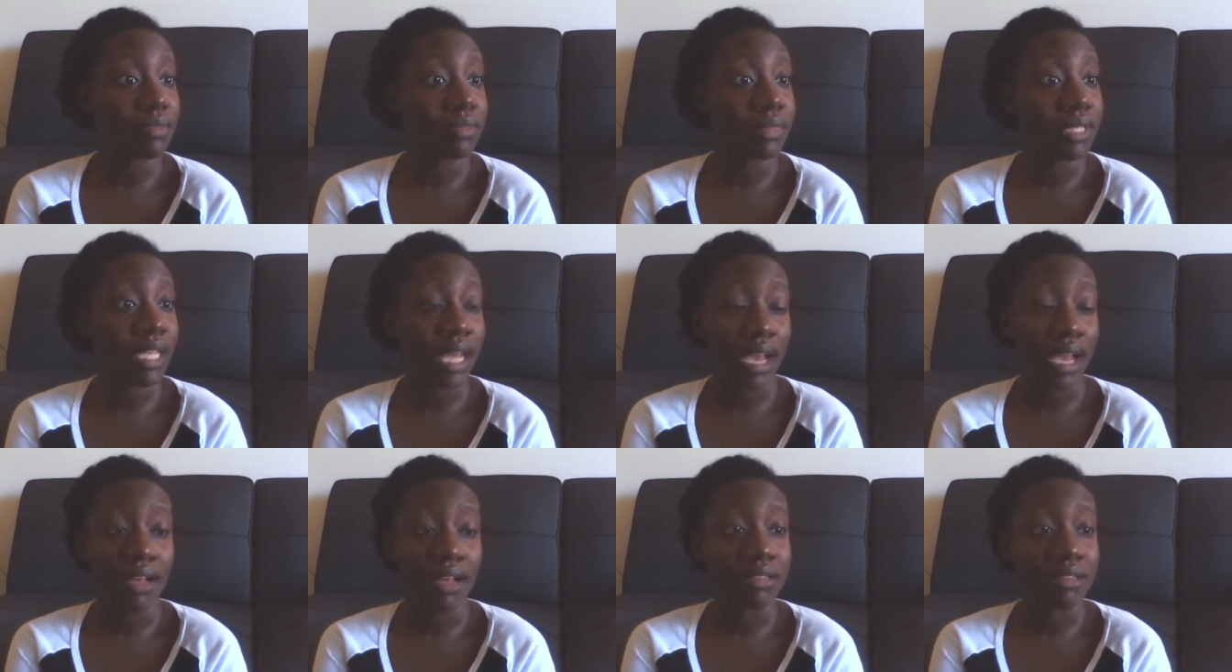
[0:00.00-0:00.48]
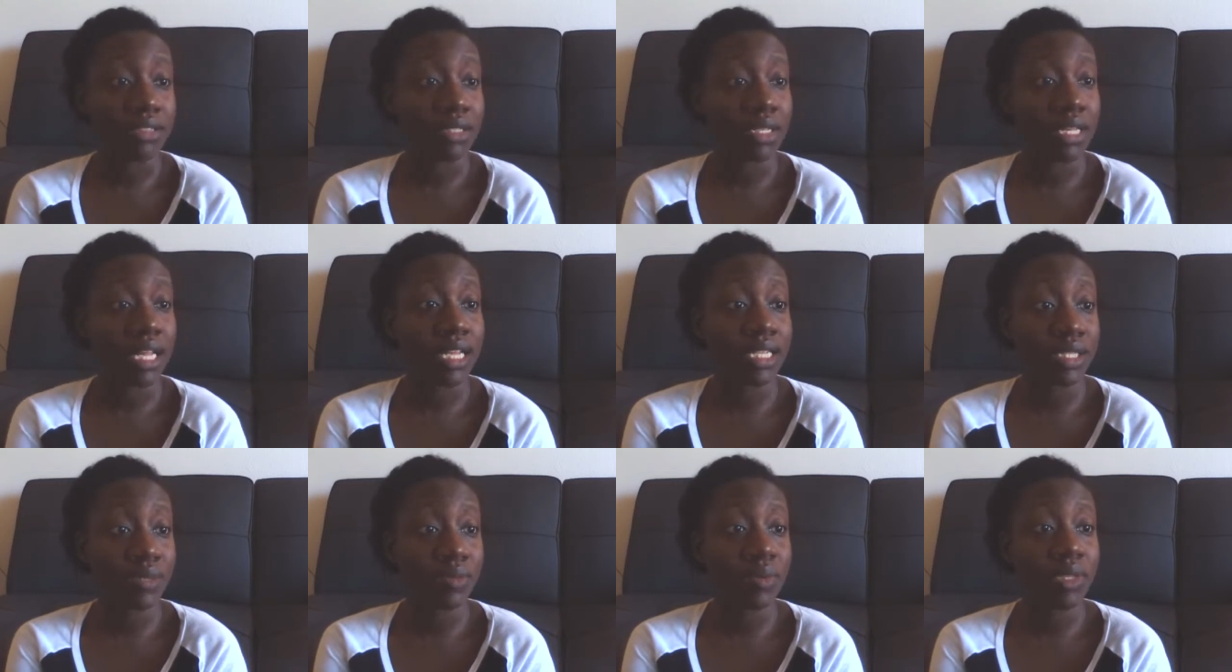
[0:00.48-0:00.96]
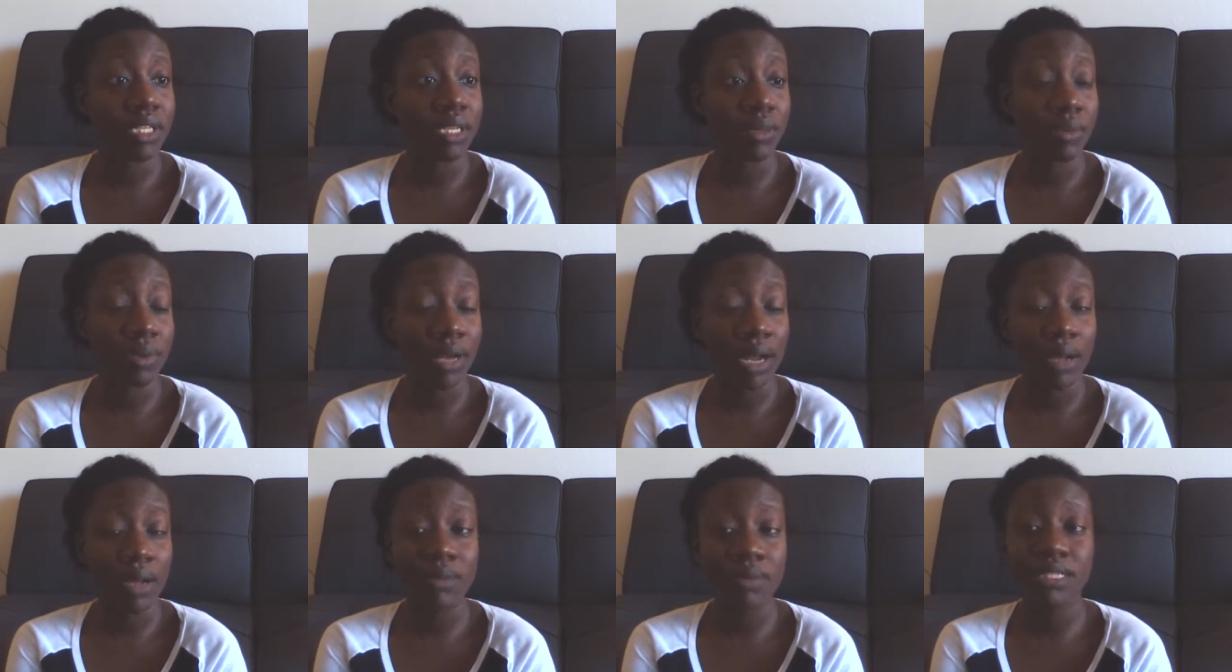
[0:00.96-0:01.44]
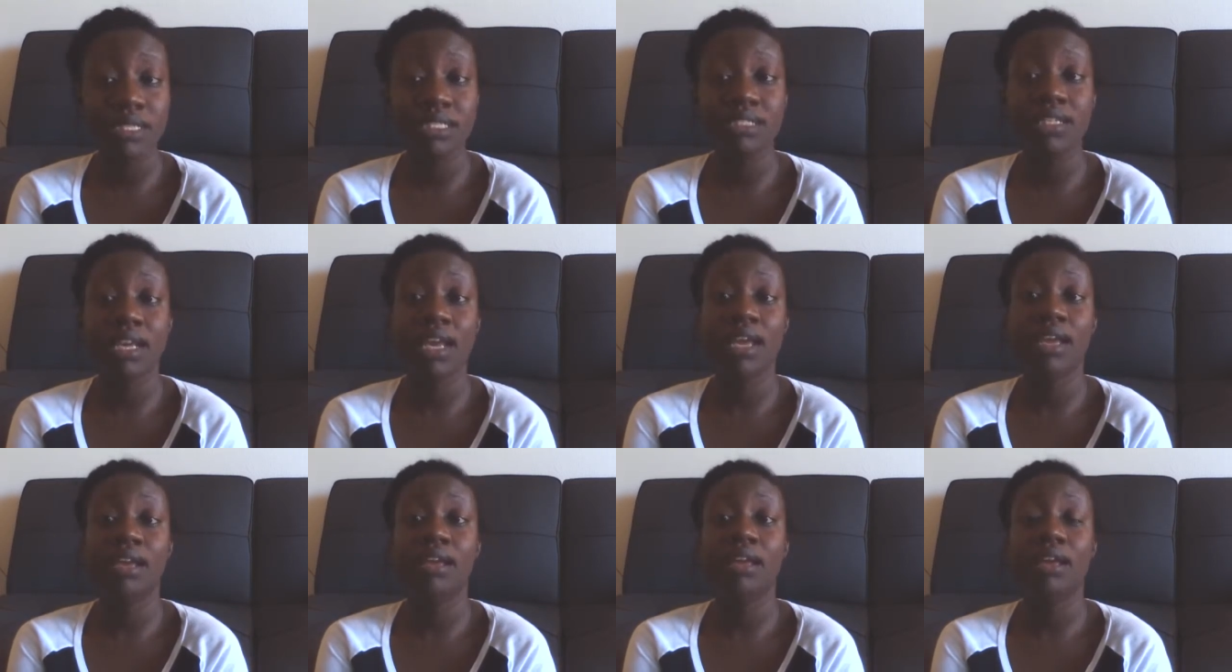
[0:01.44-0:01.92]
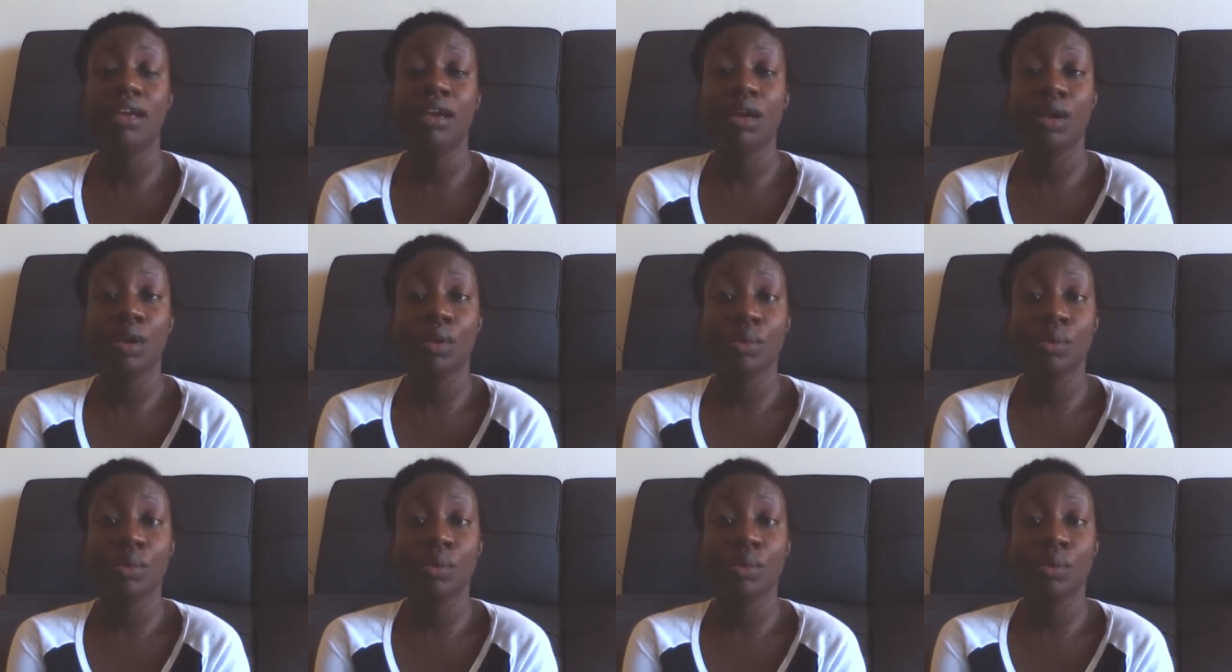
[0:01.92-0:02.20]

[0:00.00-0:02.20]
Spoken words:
Yeah, so that's really what I would say.